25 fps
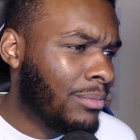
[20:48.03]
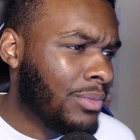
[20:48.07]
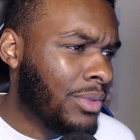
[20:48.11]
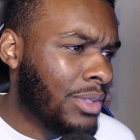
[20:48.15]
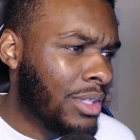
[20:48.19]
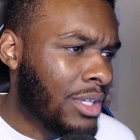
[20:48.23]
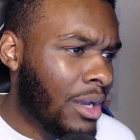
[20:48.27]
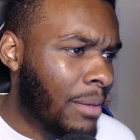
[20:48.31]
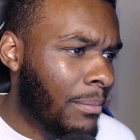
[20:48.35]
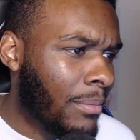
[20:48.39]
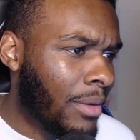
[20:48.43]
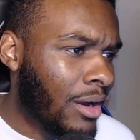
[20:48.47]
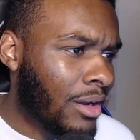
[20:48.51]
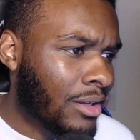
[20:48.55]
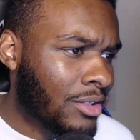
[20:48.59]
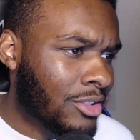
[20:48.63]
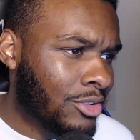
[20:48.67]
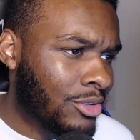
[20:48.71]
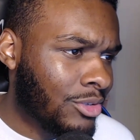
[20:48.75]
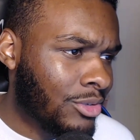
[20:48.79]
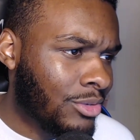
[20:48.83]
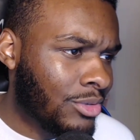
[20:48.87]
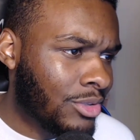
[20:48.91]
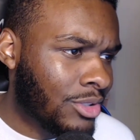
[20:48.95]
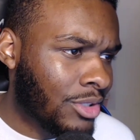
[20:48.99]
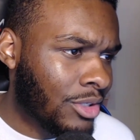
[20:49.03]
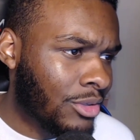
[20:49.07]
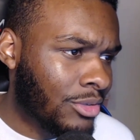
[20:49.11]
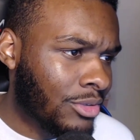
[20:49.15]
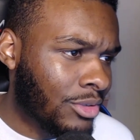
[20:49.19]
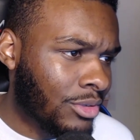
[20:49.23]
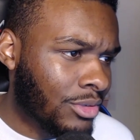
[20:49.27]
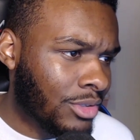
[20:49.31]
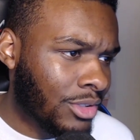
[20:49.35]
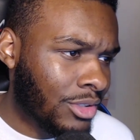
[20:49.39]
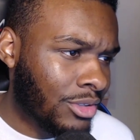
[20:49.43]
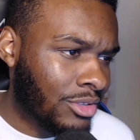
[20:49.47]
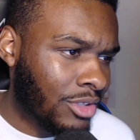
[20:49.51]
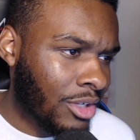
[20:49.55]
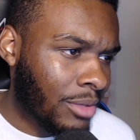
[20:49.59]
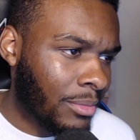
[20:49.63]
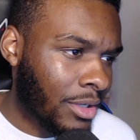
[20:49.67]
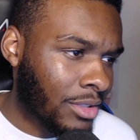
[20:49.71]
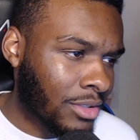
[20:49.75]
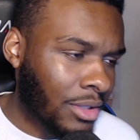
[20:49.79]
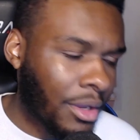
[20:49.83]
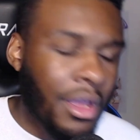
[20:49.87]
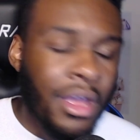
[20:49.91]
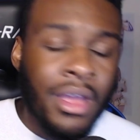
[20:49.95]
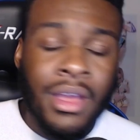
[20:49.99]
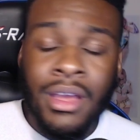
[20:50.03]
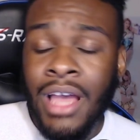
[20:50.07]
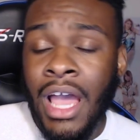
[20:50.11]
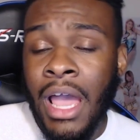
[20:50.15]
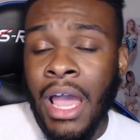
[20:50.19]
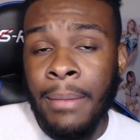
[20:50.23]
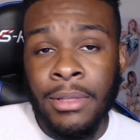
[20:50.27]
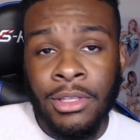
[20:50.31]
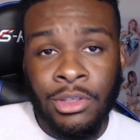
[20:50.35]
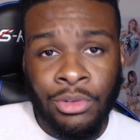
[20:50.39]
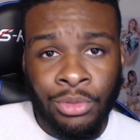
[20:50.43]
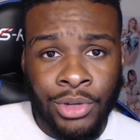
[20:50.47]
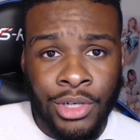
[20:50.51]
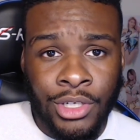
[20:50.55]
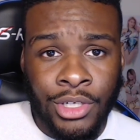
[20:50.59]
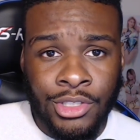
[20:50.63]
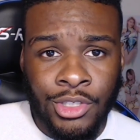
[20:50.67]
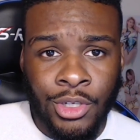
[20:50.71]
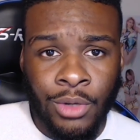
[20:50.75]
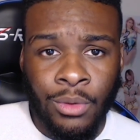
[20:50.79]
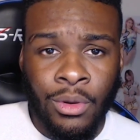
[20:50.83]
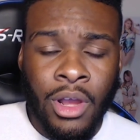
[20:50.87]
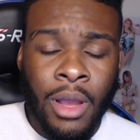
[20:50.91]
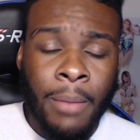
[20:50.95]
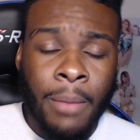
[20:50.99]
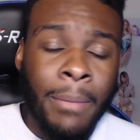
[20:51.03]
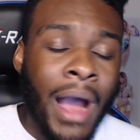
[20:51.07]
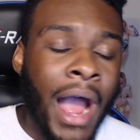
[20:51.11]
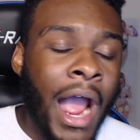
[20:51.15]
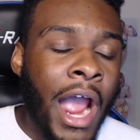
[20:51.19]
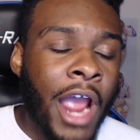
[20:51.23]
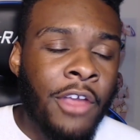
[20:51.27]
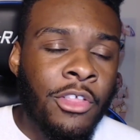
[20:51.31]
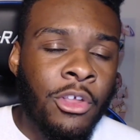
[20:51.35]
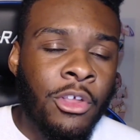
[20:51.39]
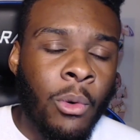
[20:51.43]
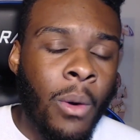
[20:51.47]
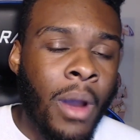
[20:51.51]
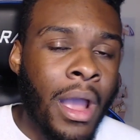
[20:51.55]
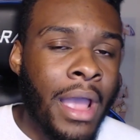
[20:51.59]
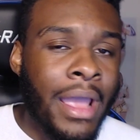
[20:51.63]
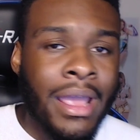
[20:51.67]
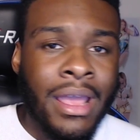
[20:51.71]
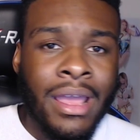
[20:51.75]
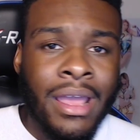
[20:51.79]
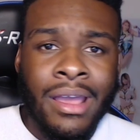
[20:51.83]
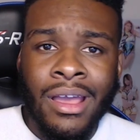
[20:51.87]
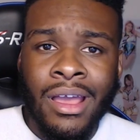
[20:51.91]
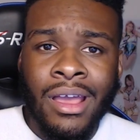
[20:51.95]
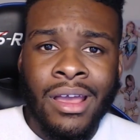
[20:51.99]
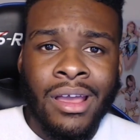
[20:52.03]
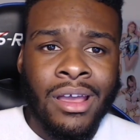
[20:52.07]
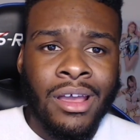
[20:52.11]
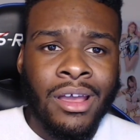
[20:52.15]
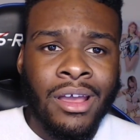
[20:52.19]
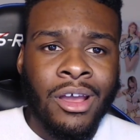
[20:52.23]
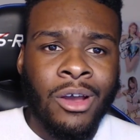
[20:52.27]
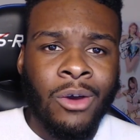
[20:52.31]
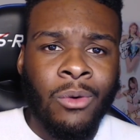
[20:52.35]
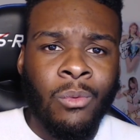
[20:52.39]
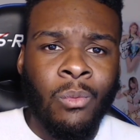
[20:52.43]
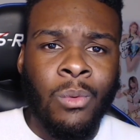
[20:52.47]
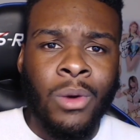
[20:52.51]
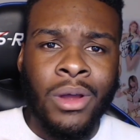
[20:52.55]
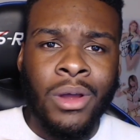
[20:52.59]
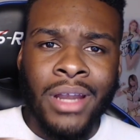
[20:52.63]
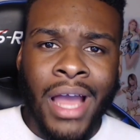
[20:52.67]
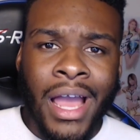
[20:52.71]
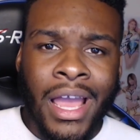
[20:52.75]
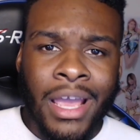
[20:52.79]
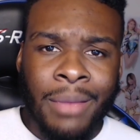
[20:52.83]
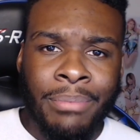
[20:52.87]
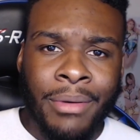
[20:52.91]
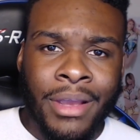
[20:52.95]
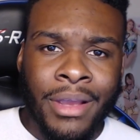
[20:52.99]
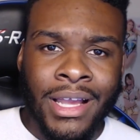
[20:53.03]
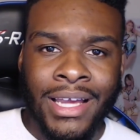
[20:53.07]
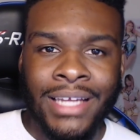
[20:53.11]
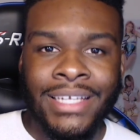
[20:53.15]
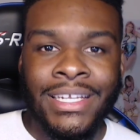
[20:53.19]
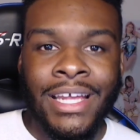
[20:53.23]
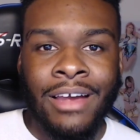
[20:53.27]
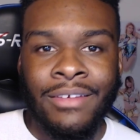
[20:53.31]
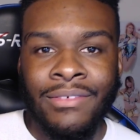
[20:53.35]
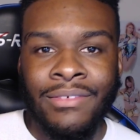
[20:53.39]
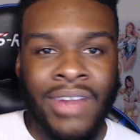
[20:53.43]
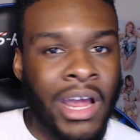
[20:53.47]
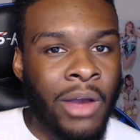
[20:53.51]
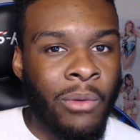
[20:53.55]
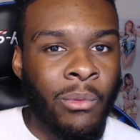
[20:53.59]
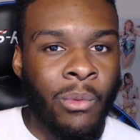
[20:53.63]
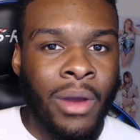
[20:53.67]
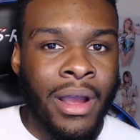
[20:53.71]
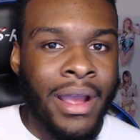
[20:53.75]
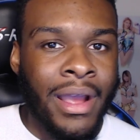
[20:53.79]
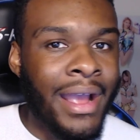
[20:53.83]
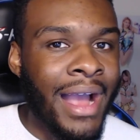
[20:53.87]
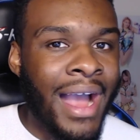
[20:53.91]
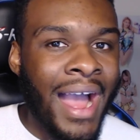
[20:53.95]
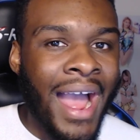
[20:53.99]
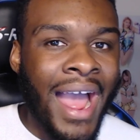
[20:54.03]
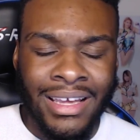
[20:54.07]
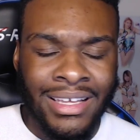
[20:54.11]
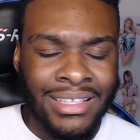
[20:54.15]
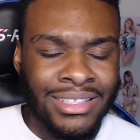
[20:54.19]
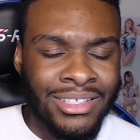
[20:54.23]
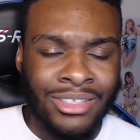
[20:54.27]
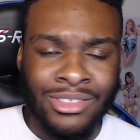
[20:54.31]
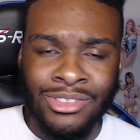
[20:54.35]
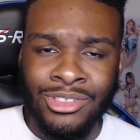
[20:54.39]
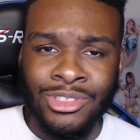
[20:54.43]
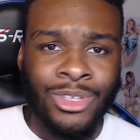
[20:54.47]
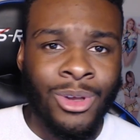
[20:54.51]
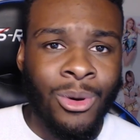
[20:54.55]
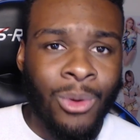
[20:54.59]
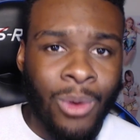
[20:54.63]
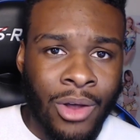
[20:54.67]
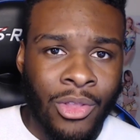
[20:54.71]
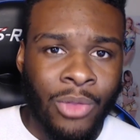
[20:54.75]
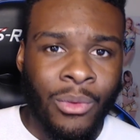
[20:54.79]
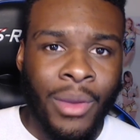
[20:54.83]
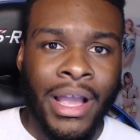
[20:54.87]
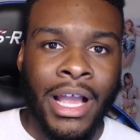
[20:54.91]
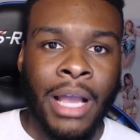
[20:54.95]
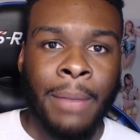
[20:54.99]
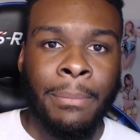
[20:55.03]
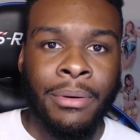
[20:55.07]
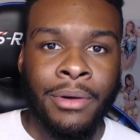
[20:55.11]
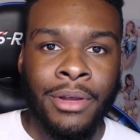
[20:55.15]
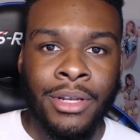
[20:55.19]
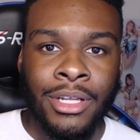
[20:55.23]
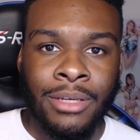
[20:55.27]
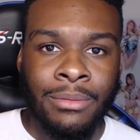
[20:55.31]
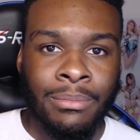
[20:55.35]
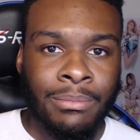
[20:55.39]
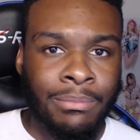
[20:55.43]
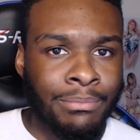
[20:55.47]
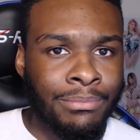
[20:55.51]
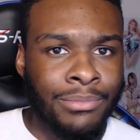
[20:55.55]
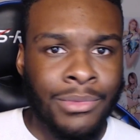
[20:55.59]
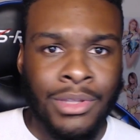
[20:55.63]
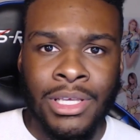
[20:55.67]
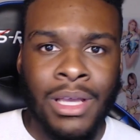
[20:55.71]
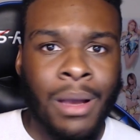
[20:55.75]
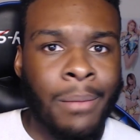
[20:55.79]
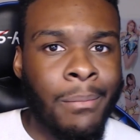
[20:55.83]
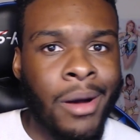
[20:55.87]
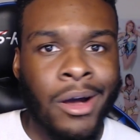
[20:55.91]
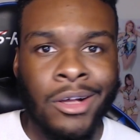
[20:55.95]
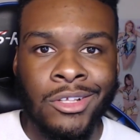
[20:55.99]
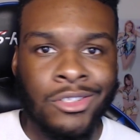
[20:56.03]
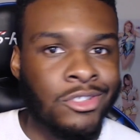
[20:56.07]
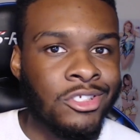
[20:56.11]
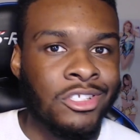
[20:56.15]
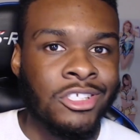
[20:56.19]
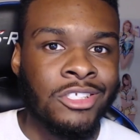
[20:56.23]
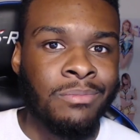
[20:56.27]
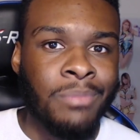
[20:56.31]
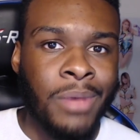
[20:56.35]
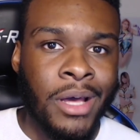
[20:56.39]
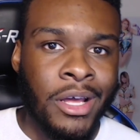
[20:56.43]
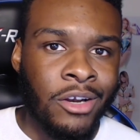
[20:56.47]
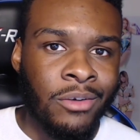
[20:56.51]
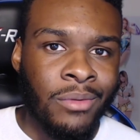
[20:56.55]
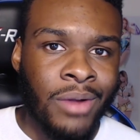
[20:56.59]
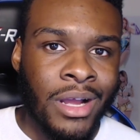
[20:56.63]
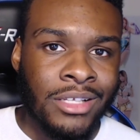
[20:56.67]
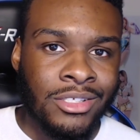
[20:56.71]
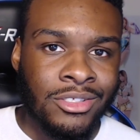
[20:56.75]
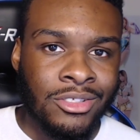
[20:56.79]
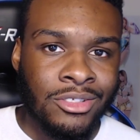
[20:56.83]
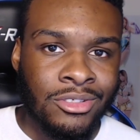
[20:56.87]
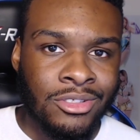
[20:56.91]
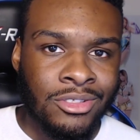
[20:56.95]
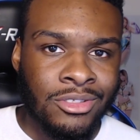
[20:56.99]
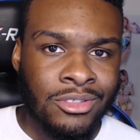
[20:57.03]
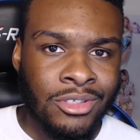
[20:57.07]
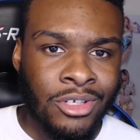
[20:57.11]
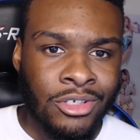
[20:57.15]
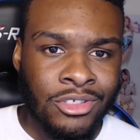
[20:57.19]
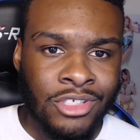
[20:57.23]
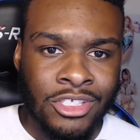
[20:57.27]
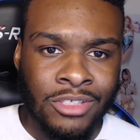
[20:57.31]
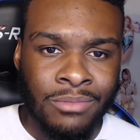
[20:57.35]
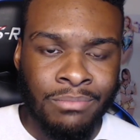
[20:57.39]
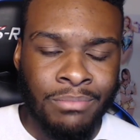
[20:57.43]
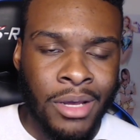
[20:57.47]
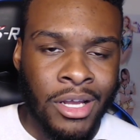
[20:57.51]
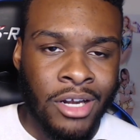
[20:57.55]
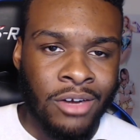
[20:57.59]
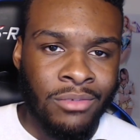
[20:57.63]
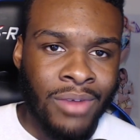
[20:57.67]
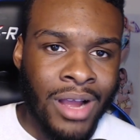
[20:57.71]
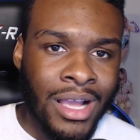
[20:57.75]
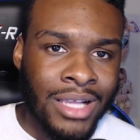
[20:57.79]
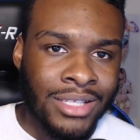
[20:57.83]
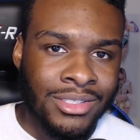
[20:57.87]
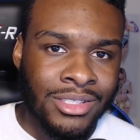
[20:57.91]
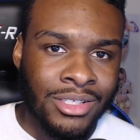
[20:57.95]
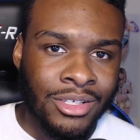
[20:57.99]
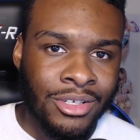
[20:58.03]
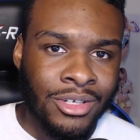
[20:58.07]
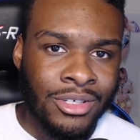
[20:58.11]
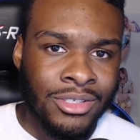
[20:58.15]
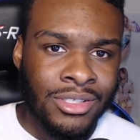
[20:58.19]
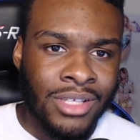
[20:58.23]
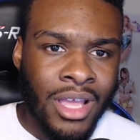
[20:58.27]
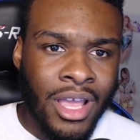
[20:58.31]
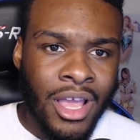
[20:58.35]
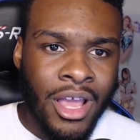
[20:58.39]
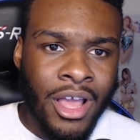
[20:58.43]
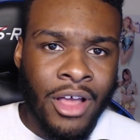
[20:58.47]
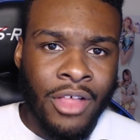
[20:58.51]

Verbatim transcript: The Young Bucks, Usos, Usos, Young Bucks. I have it 3-2. But either way, when I break it down that way, there's no other way I could put it. The Young Bucks are just better wrestlers. They're just better wrestlers.